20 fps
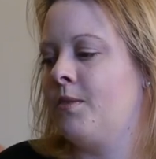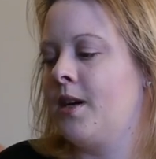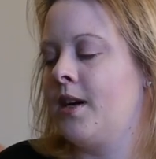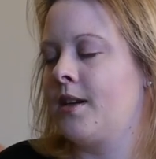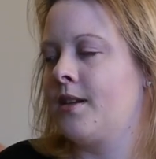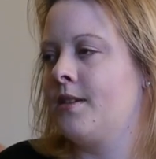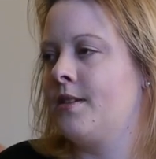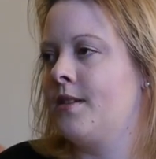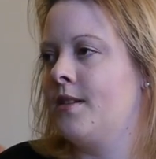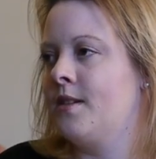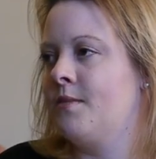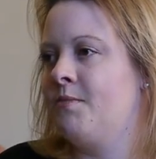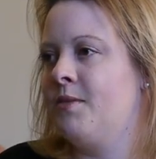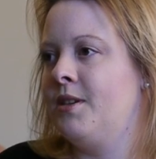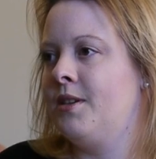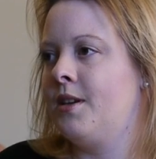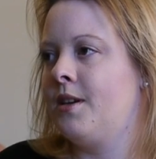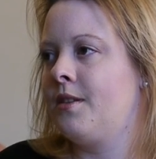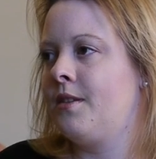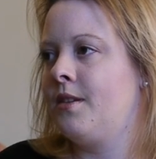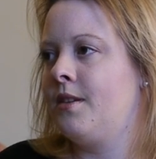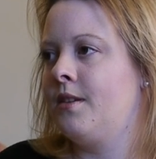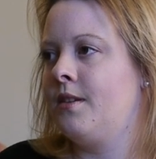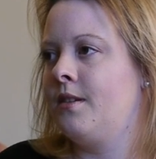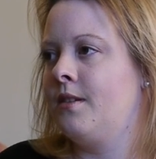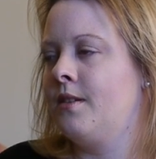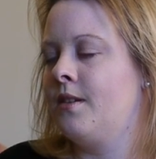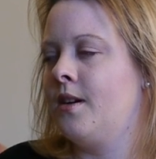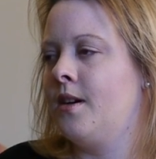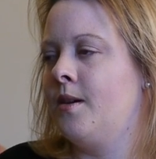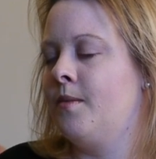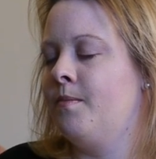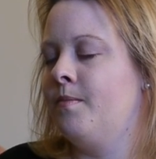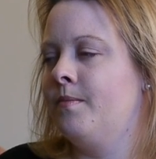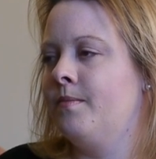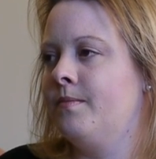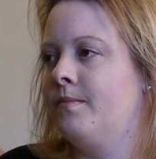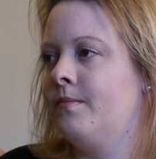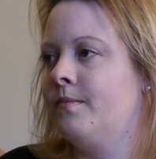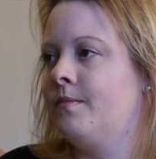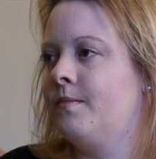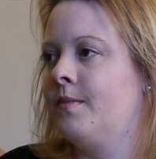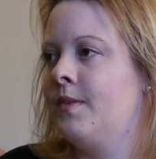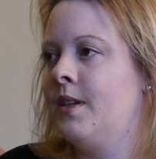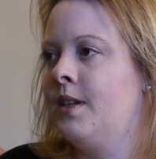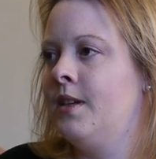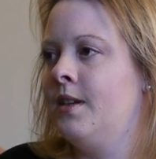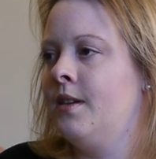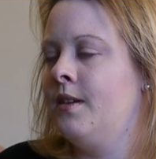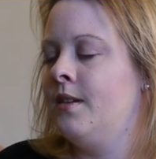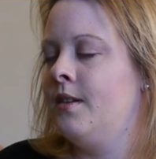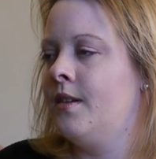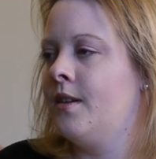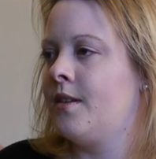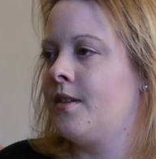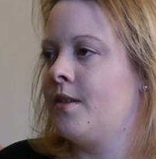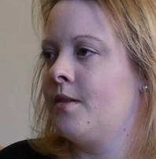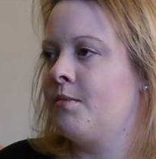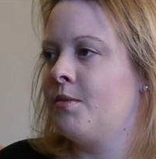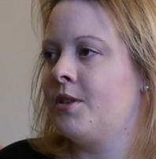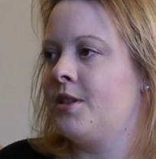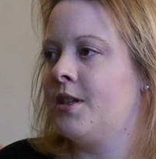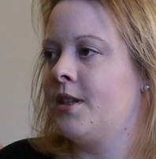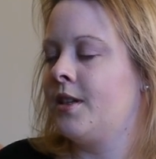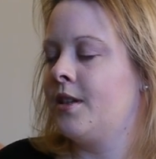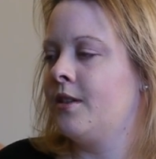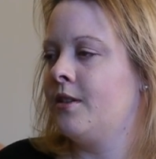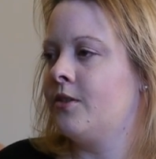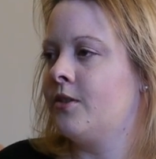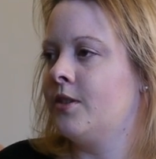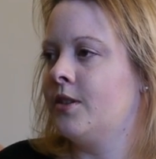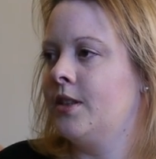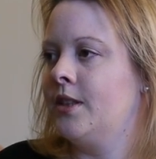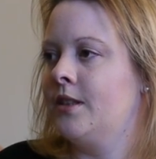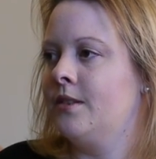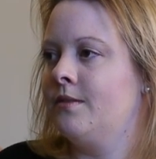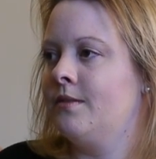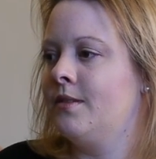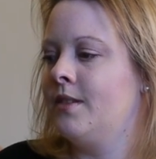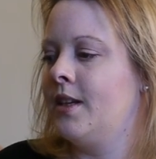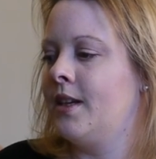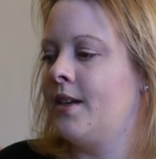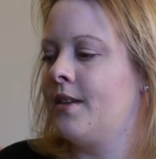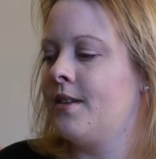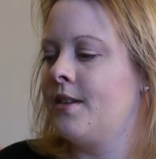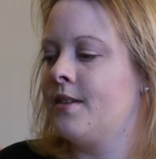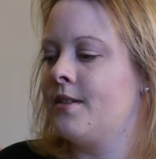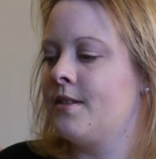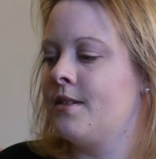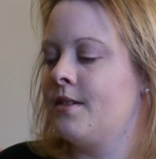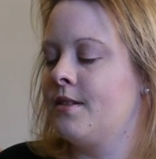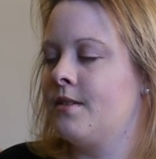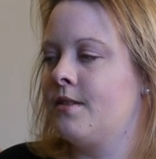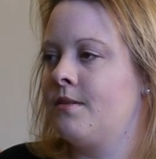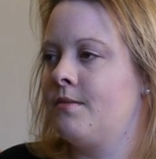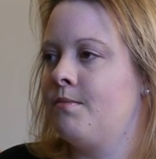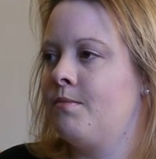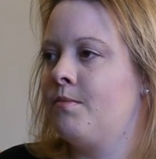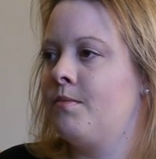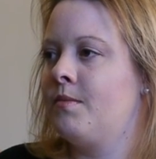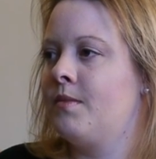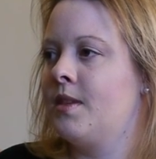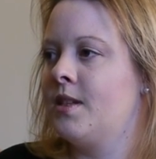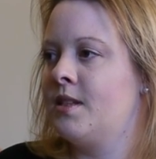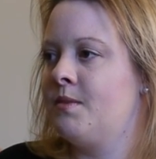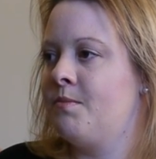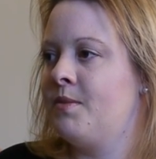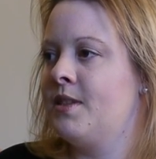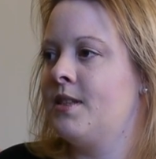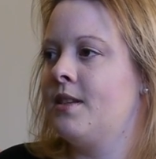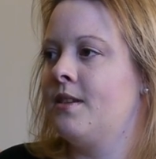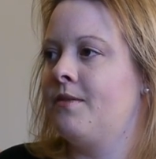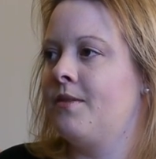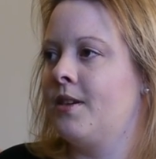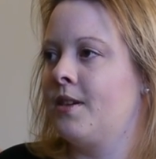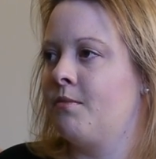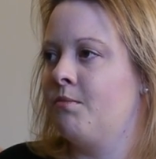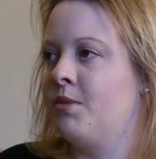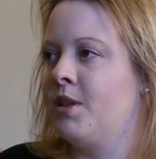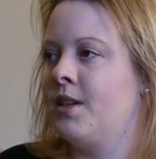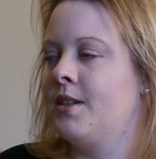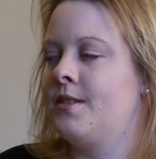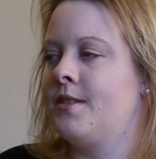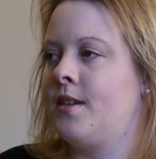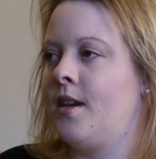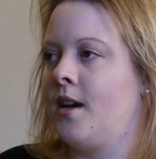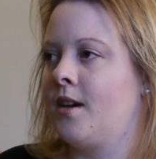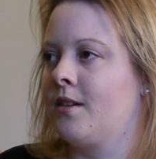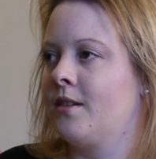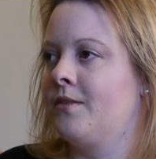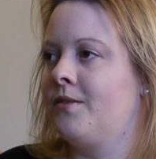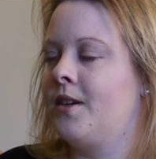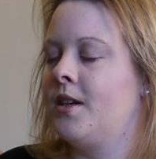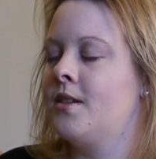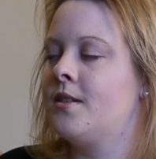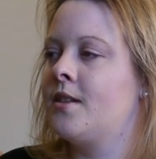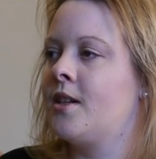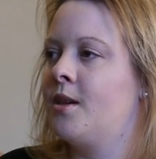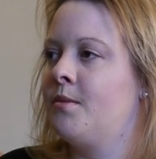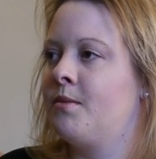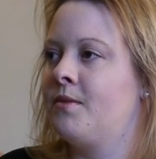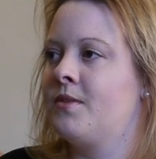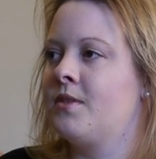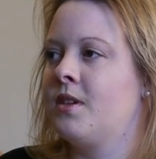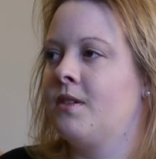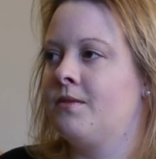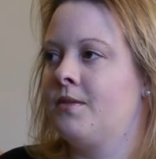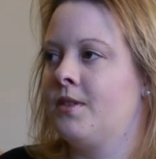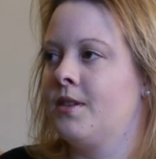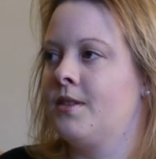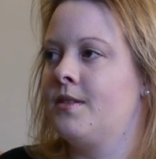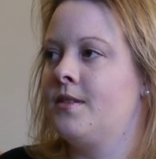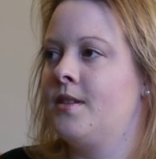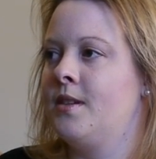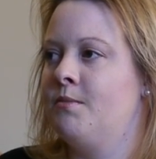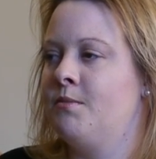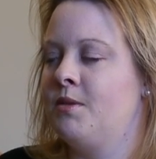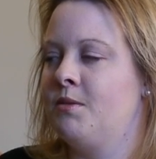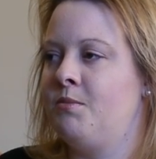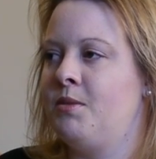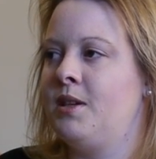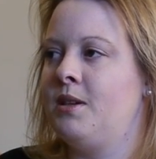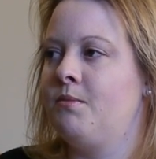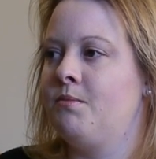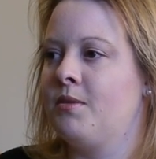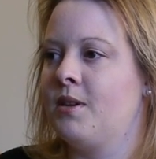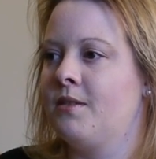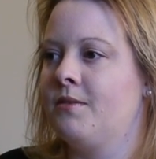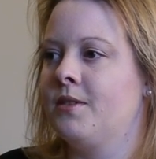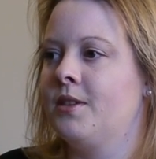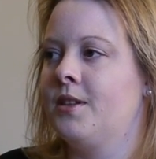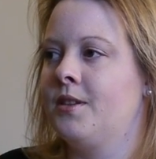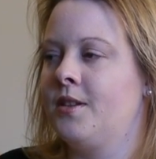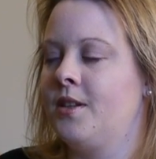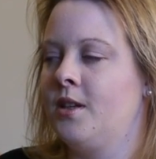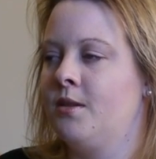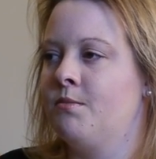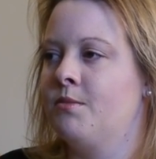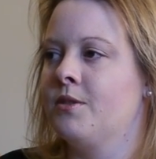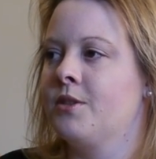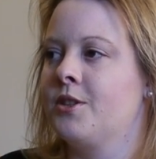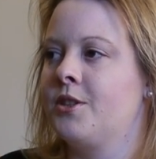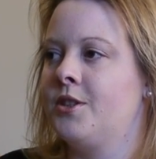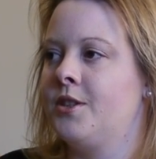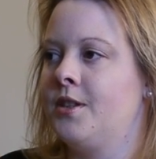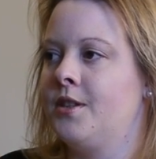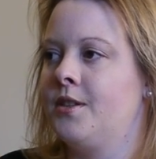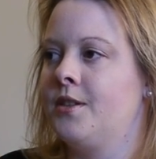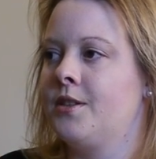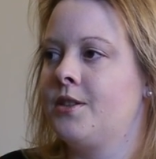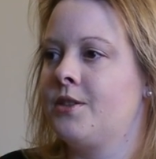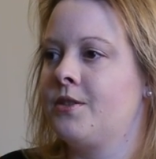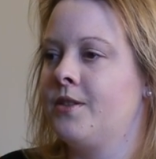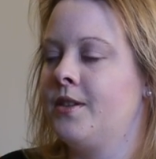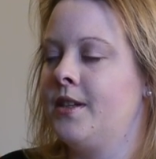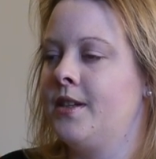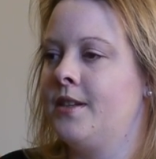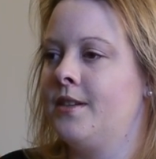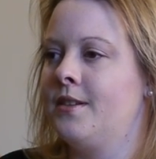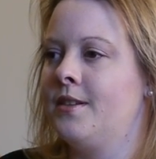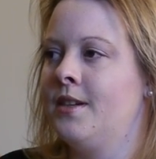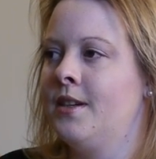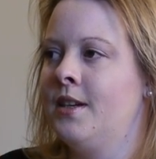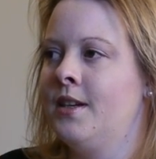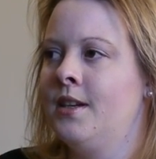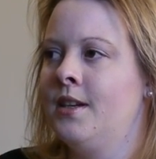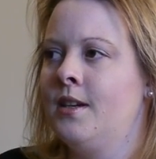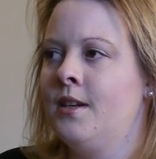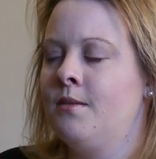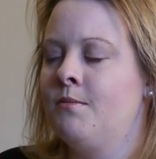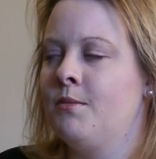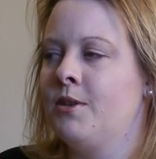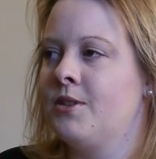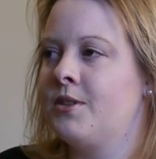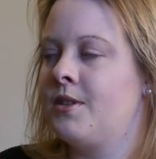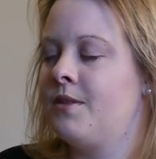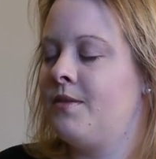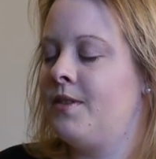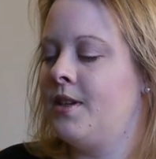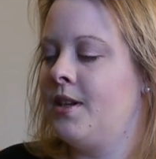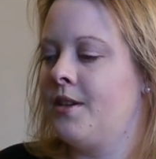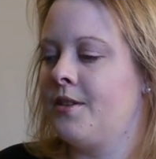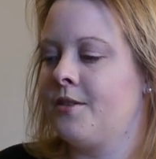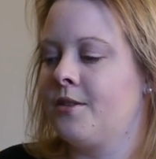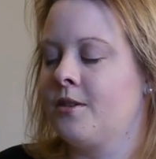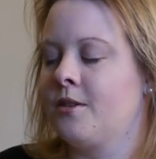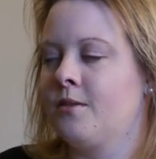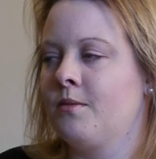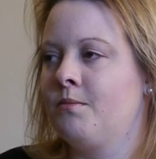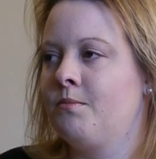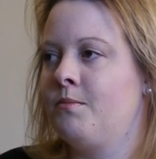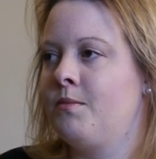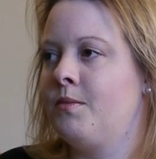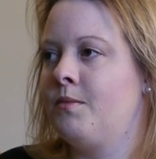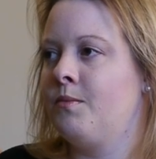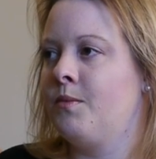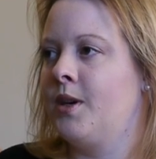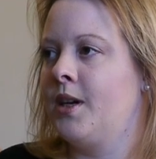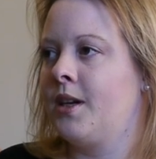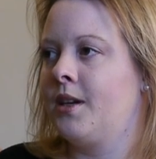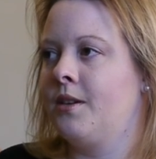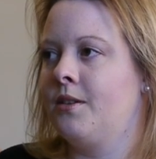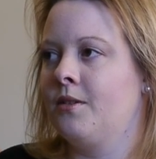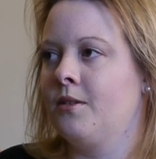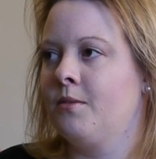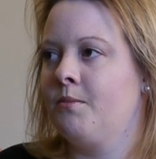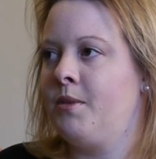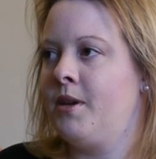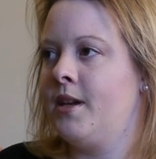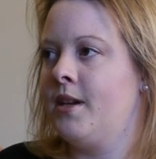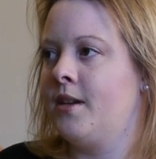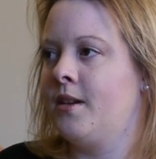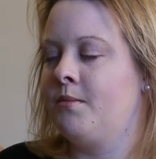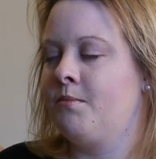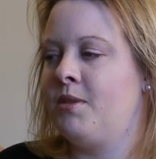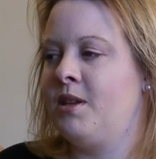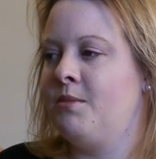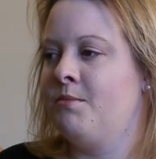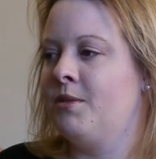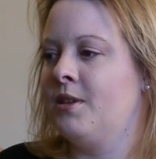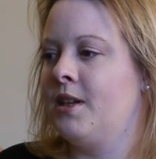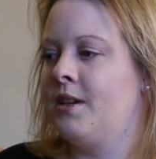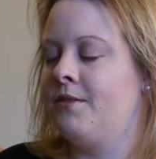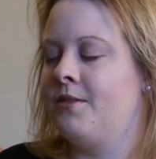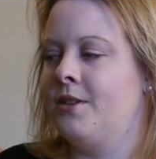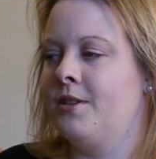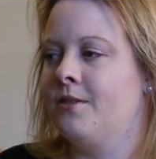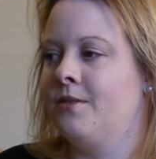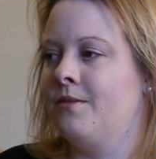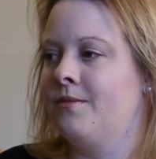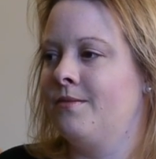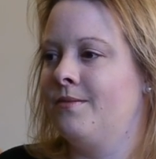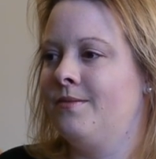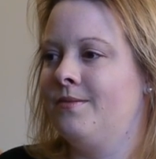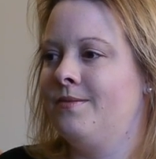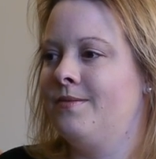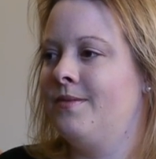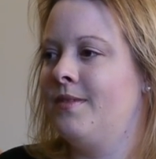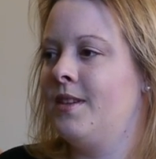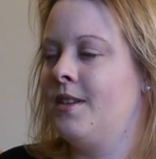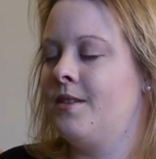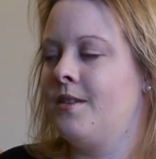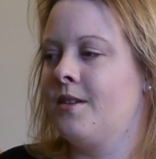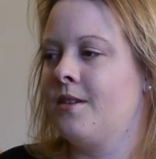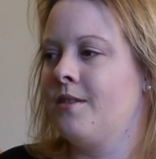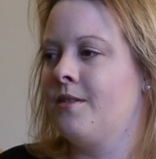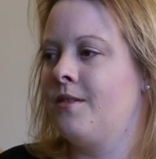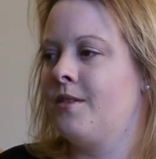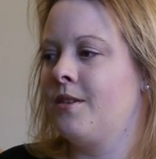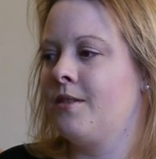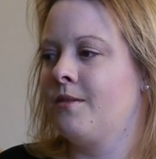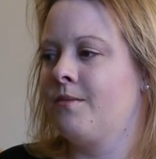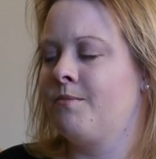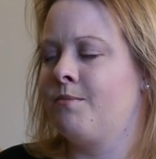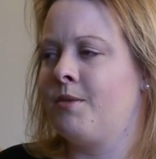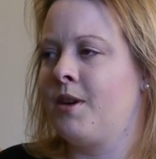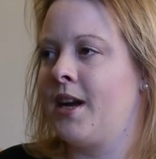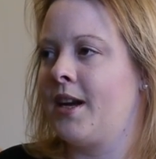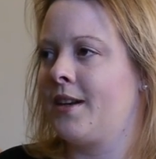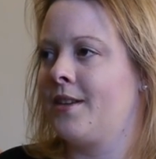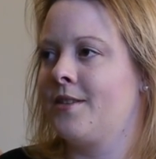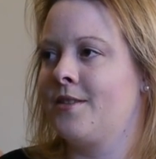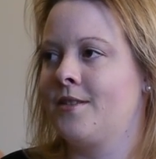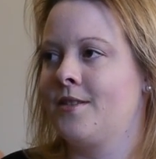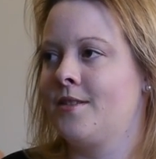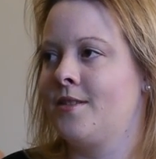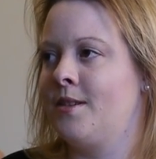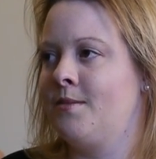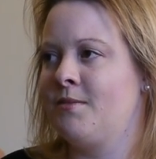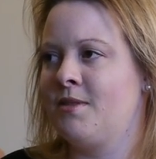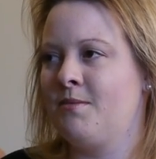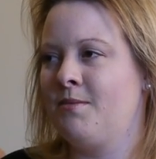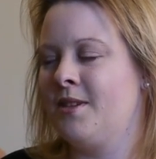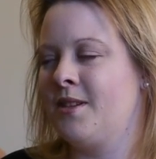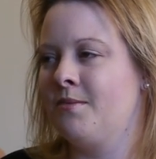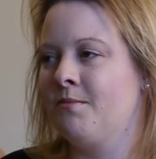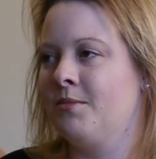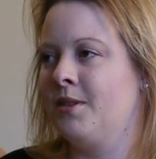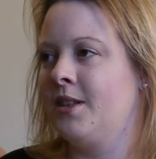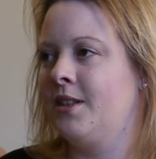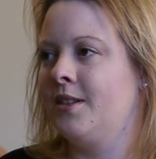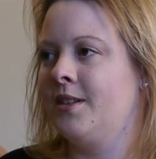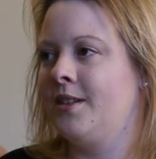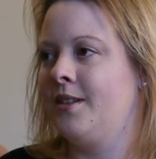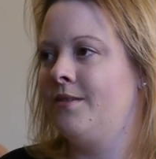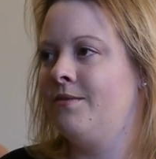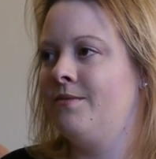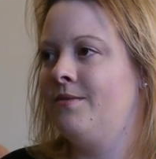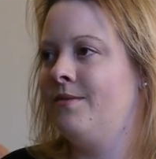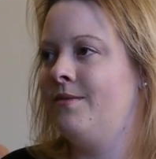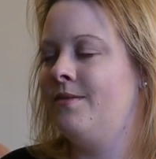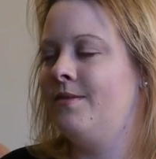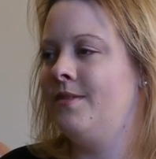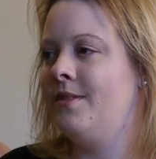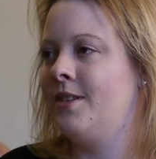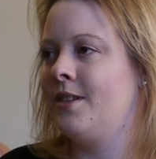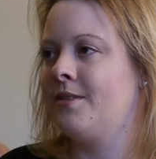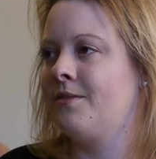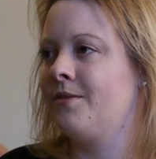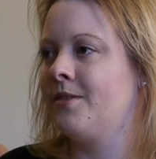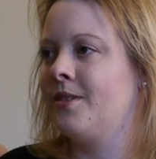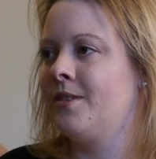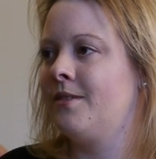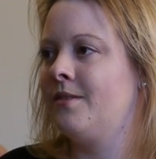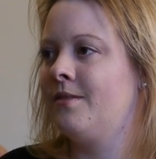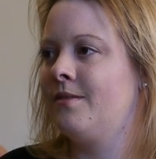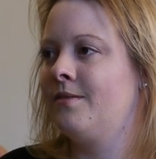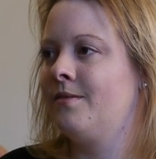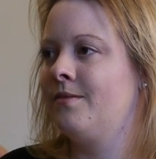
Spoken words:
practices, but nothing particularly like this. This specific blood sacrifice type of stuff does seem to be prevalent in the abortion industry, and most of the other Wiccan or pagan people I've known, their practice just seems to be completely different.